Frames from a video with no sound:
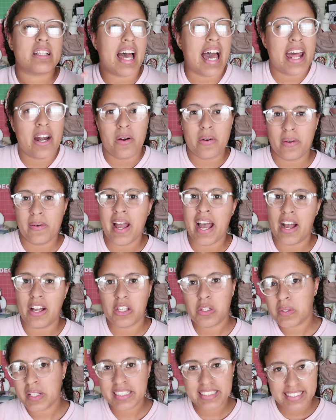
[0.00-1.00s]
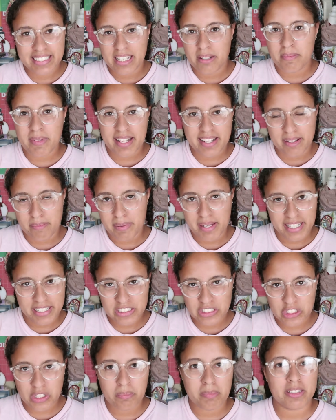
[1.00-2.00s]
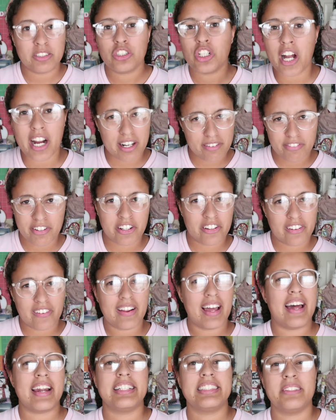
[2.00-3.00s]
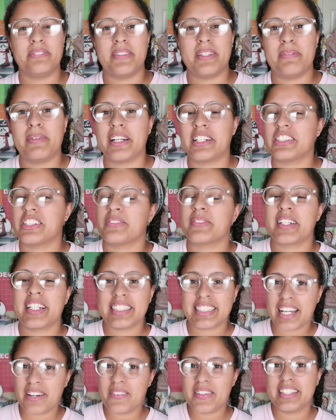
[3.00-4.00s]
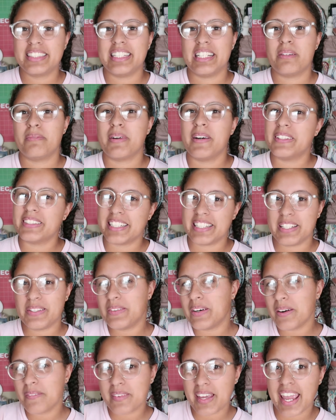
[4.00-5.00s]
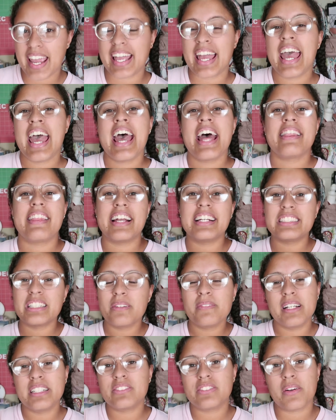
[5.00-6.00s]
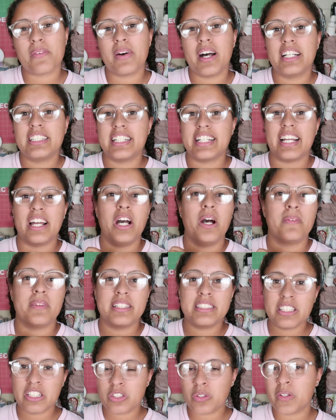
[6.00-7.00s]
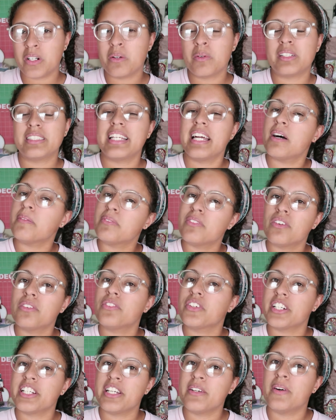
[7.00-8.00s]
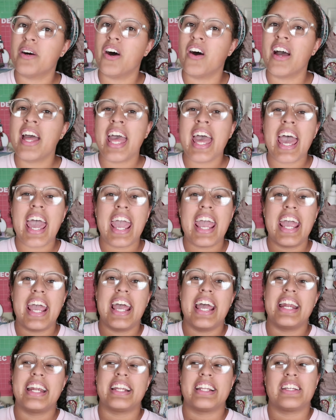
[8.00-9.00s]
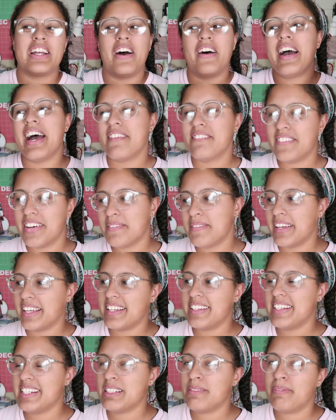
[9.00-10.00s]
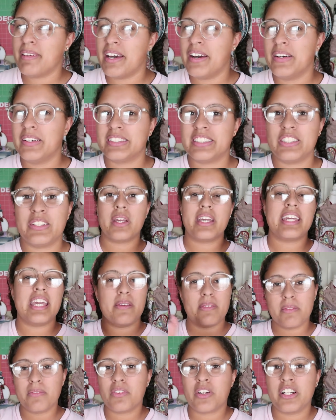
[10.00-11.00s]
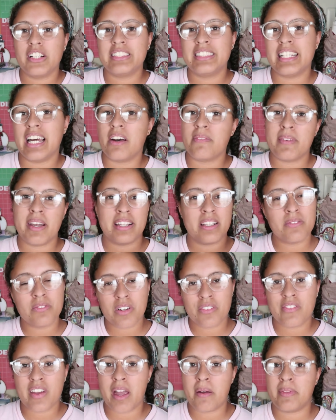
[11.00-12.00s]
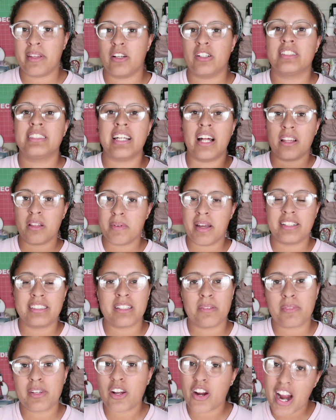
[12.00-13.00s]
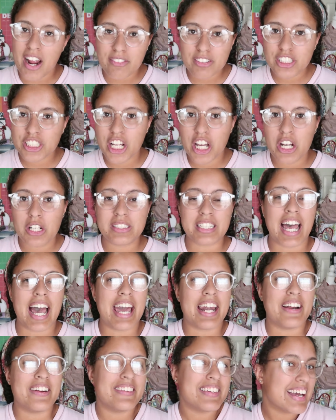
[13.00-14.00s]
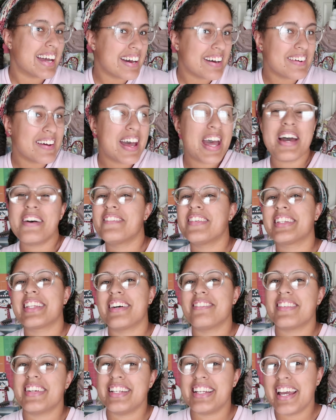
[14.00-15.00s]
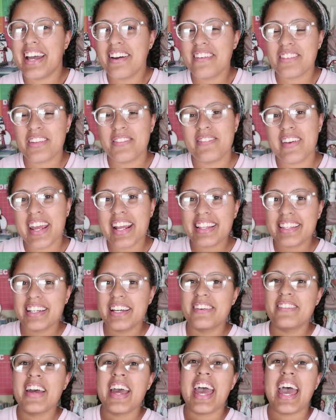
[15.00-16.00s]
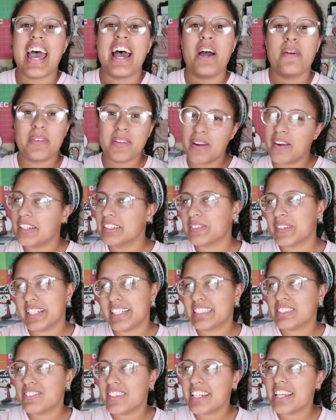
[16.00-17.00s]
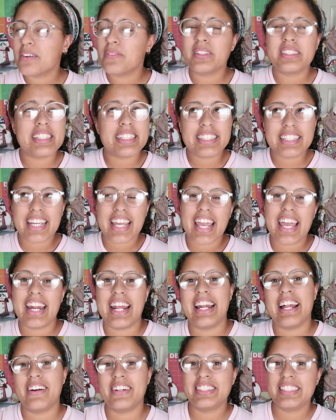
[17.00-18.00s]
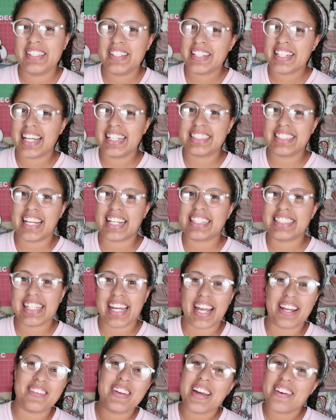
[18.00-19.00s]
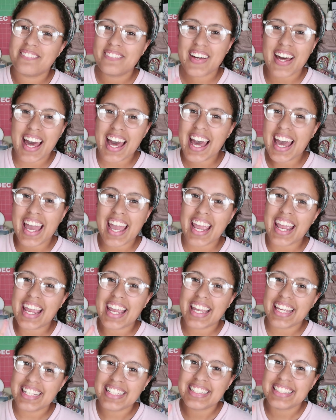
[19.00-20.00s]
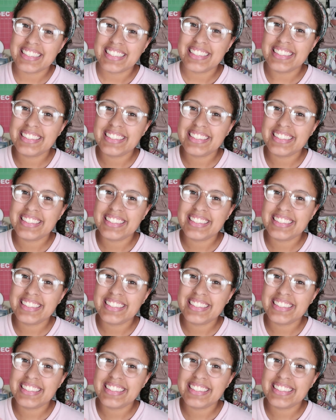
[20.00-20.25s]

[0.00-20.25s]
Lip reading: I don't know how you can send me the picture, but try to figure out how to send me the picture because I want to see the bows that you all make. Thanks so much for watching. I hope this tutorial was helpful for you all, and y'all have fun making these bows. You can keep them for yourself, make them for family, or sell them at some craft shows. I don't know, but let me know if you make them. I hope you all enjoyed this video once again, and I'll see you guys next time. Bye!